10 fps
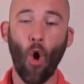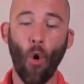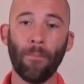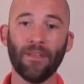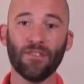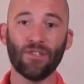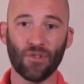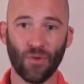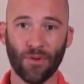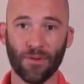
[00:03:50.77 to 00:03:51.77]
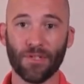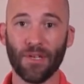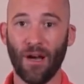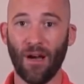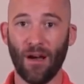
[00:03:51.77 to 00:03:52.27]
open
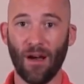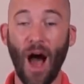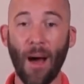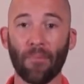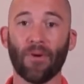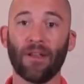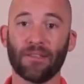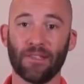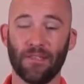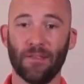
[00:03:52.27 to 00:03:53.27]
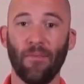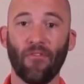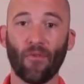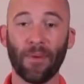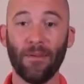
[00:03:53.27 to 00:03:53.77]
source operating system
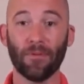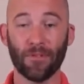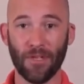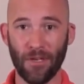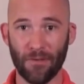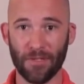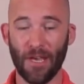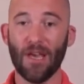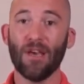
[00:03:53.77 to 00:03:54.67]
for people to use.